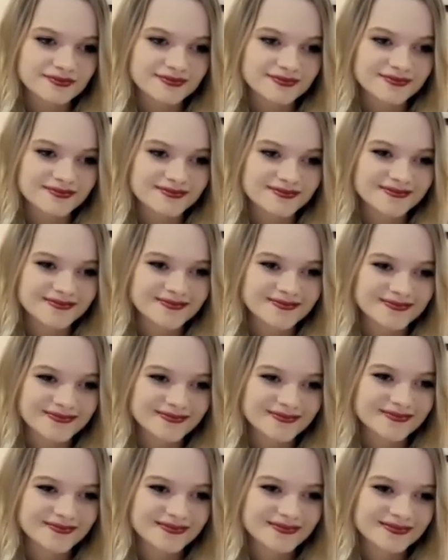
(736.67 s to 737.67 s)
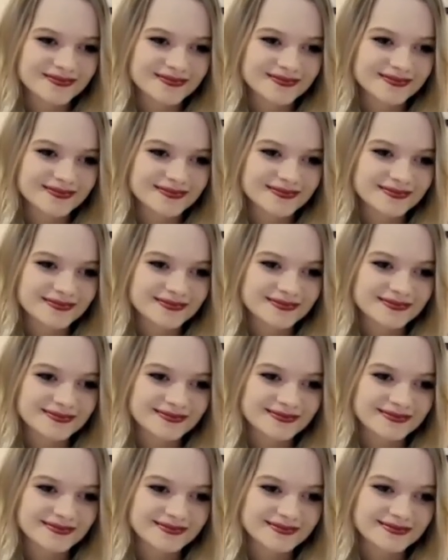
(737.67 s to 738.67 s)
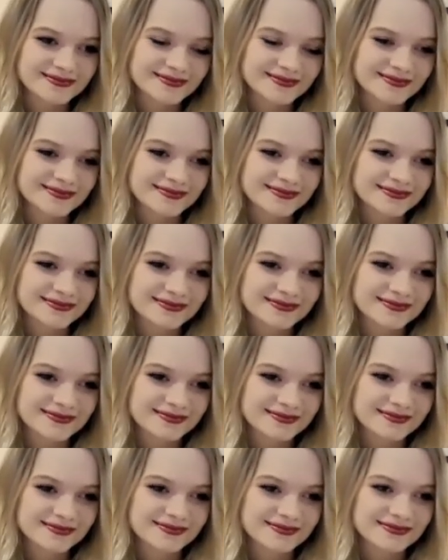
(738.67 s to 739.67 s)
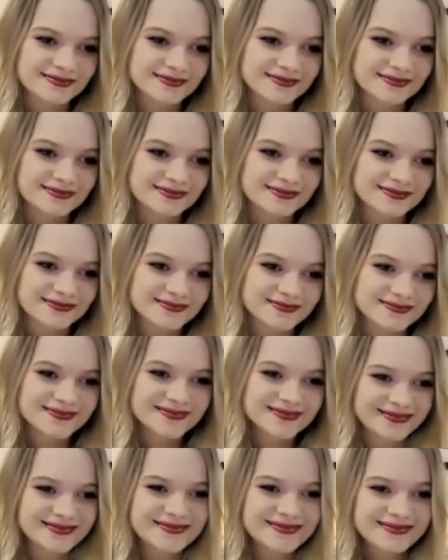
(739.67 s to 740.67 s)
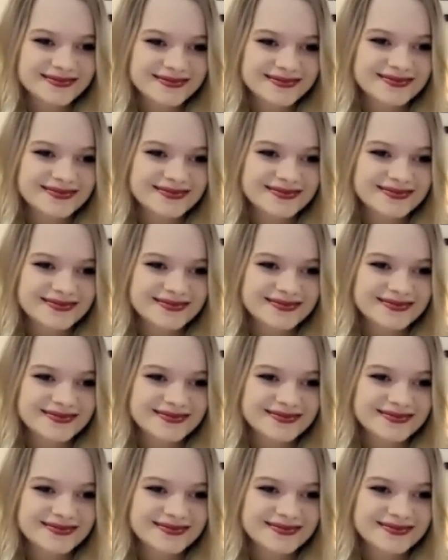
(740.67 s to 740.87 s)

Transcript: [no speech]